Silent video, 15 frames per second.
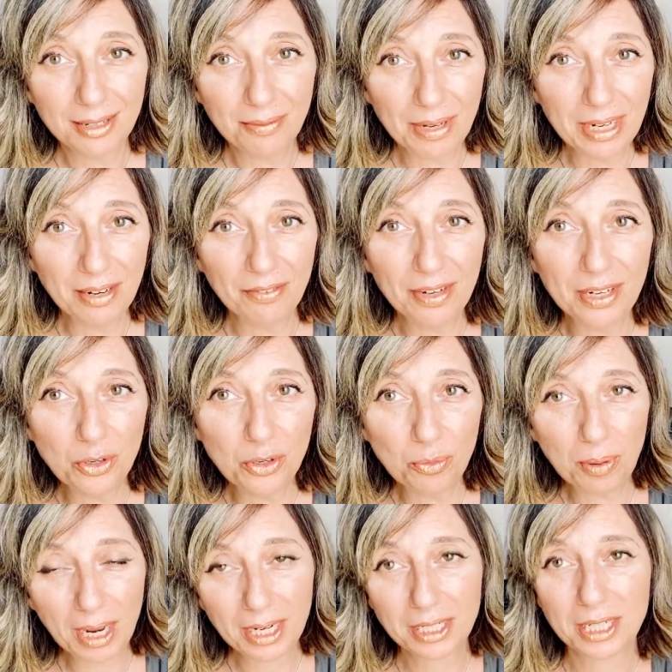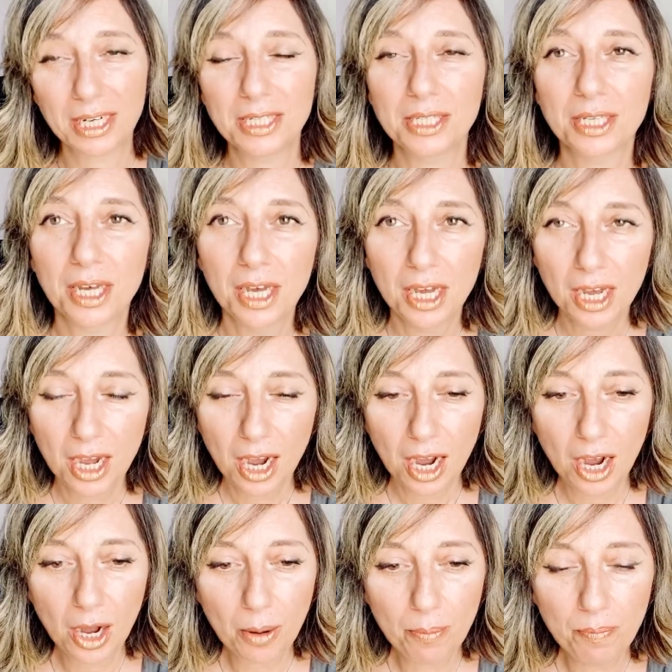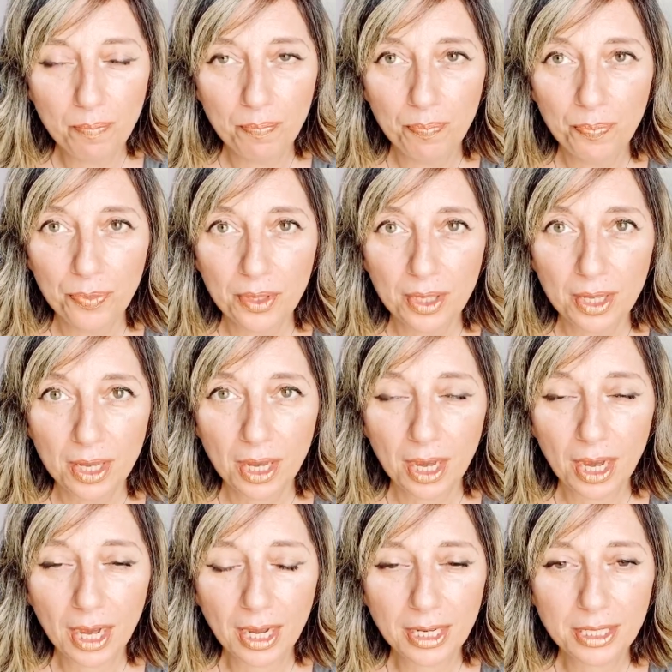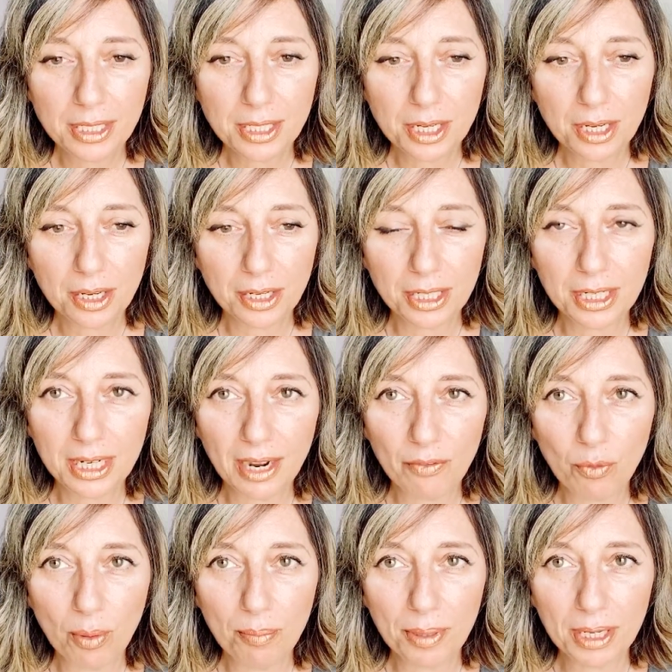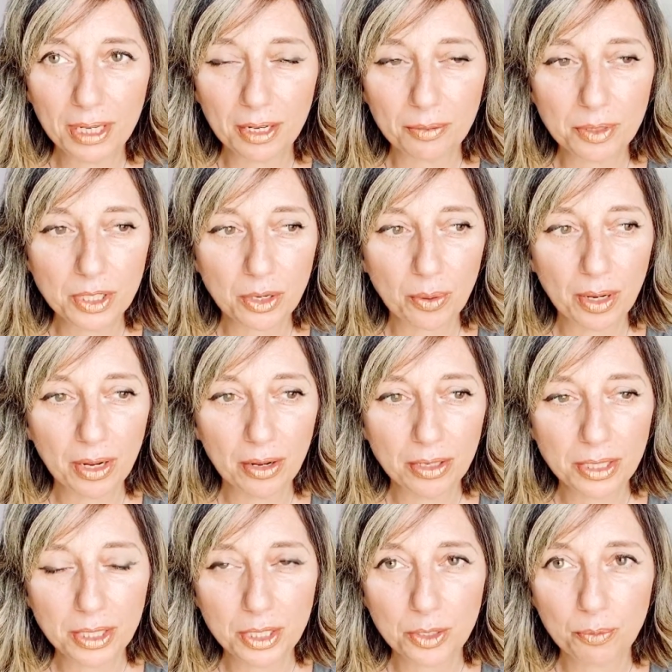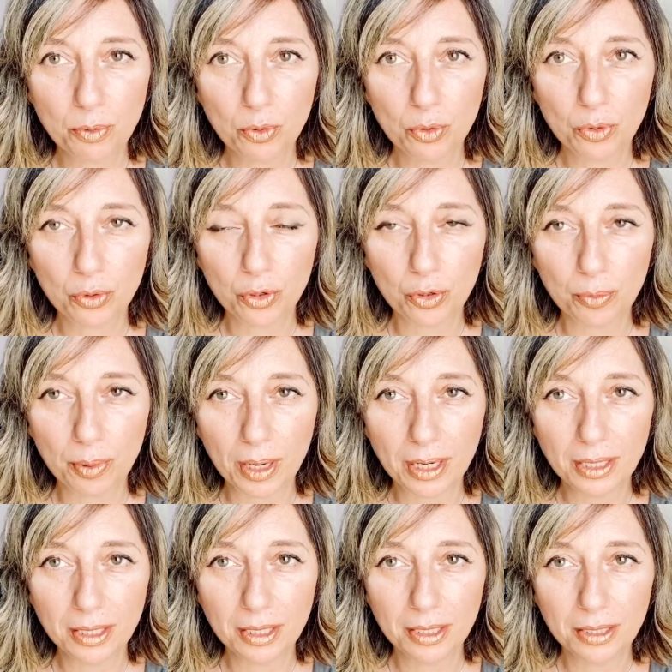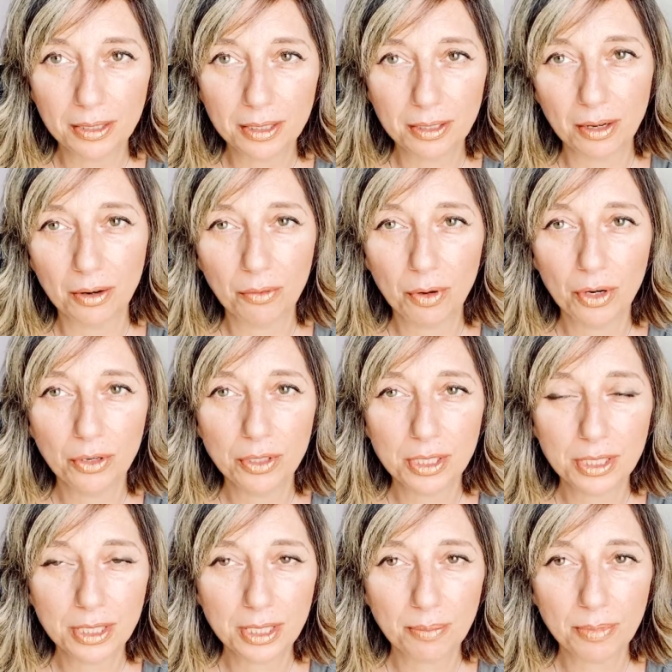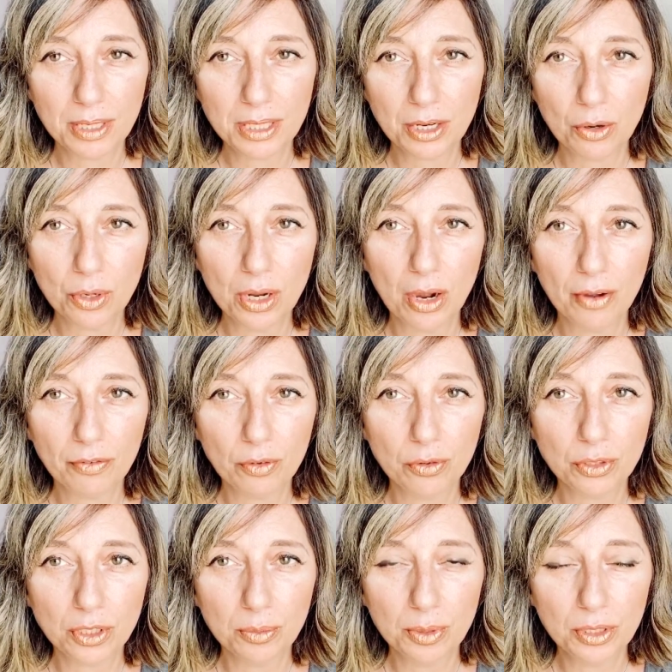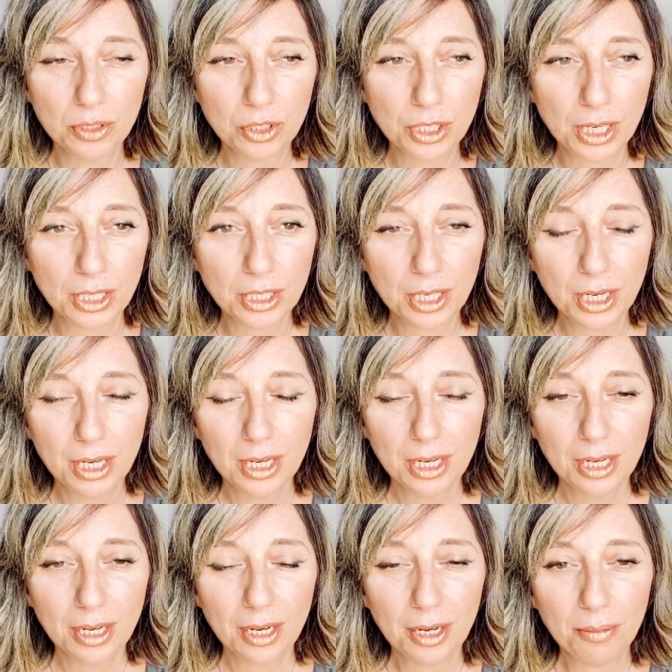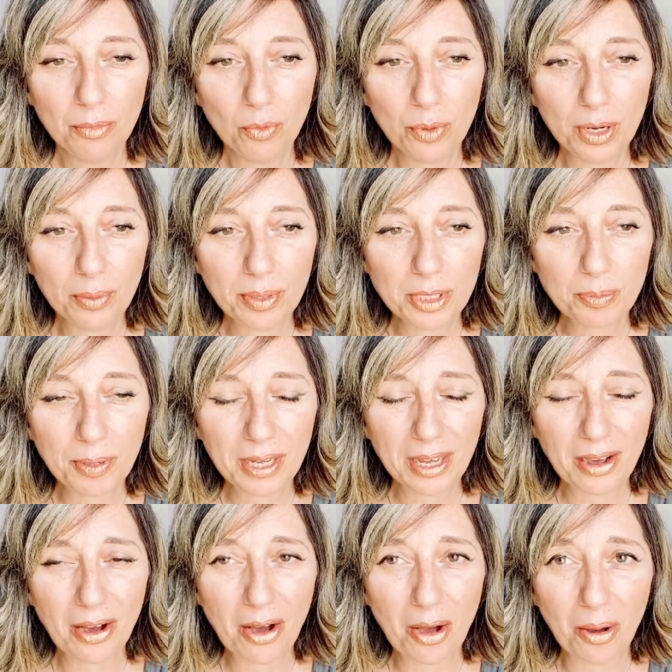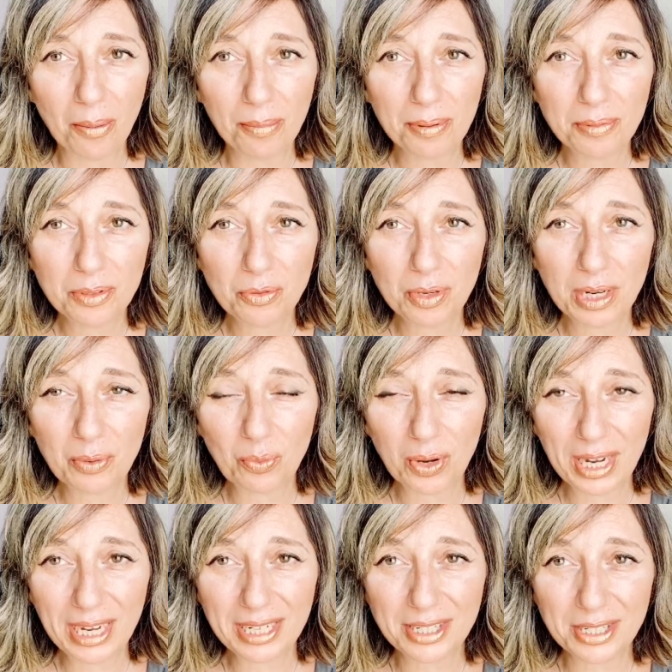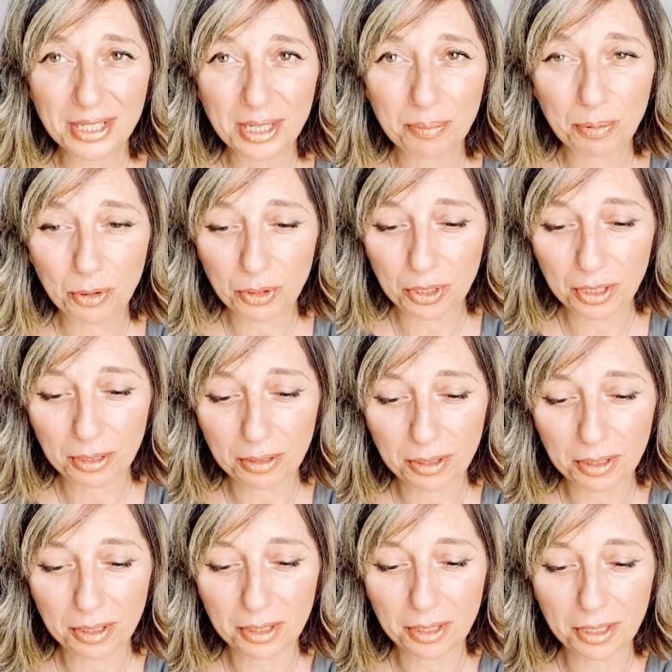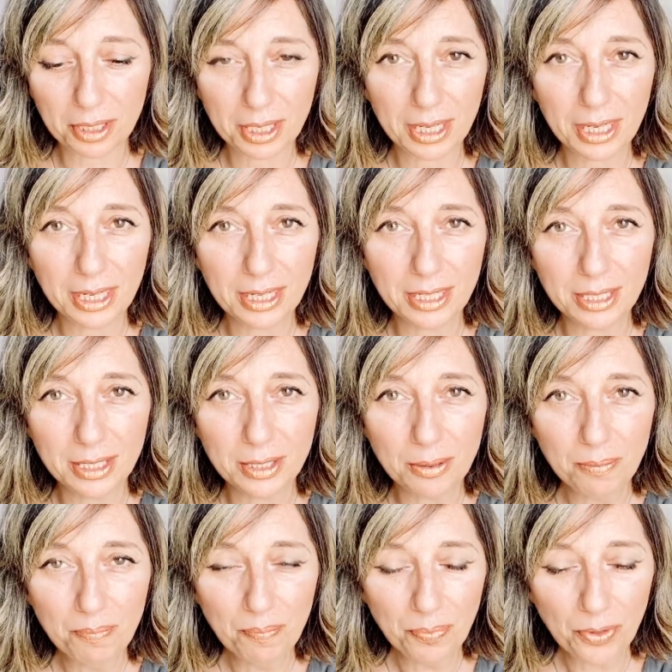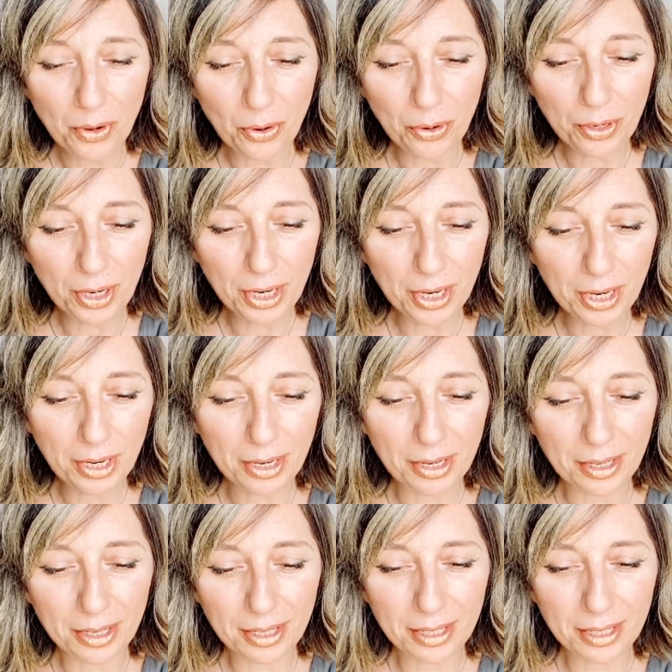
my lovely black desk. And I didn't have one big enough, so I asked the support group at our road, and somebody said, oh yeah, I've got some in the shed. When I went to pick it up, it was really weird because he put the keys on a...